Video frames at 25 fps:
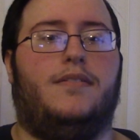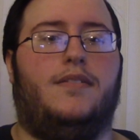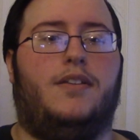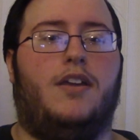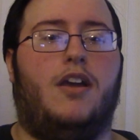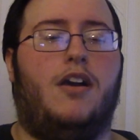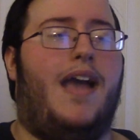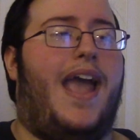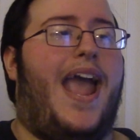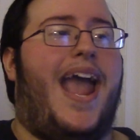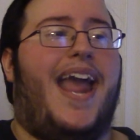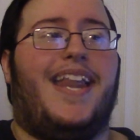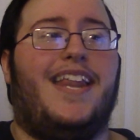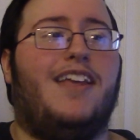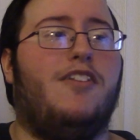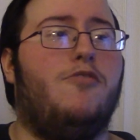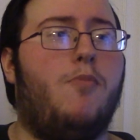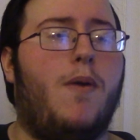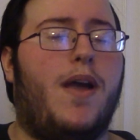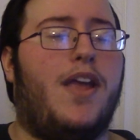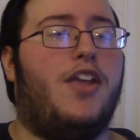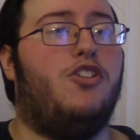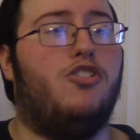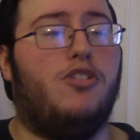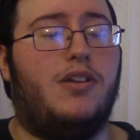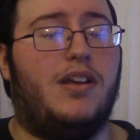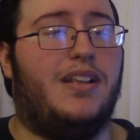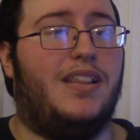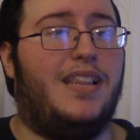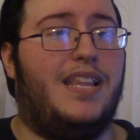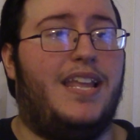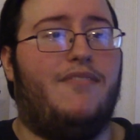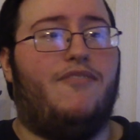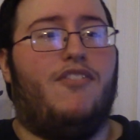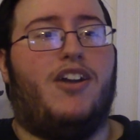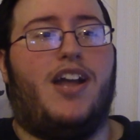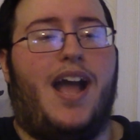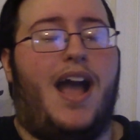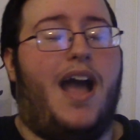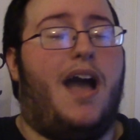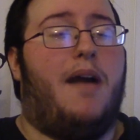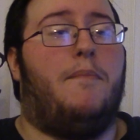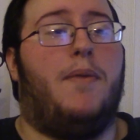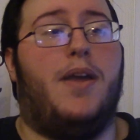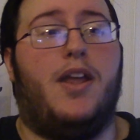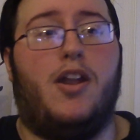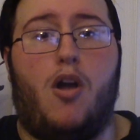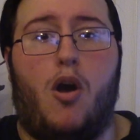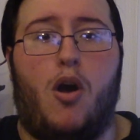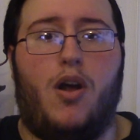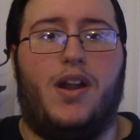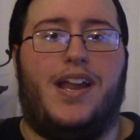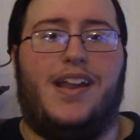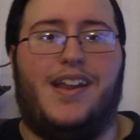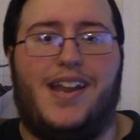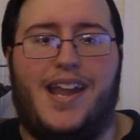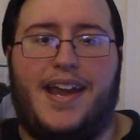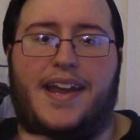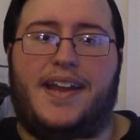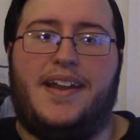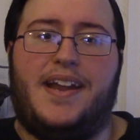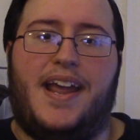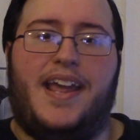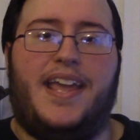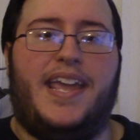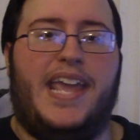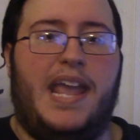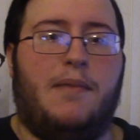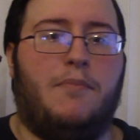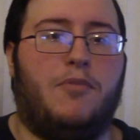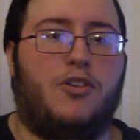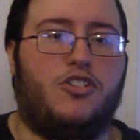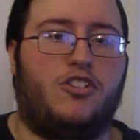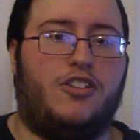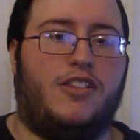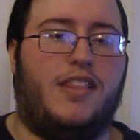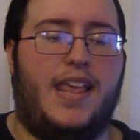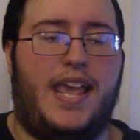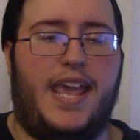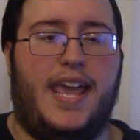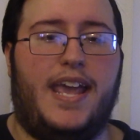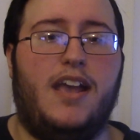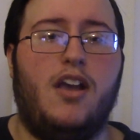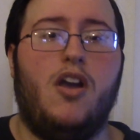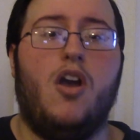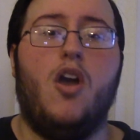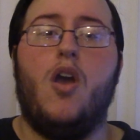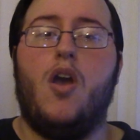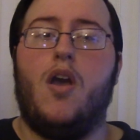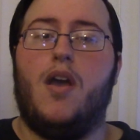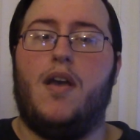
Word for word: You know, any way you can leave a comment on a 99 Gamers thing,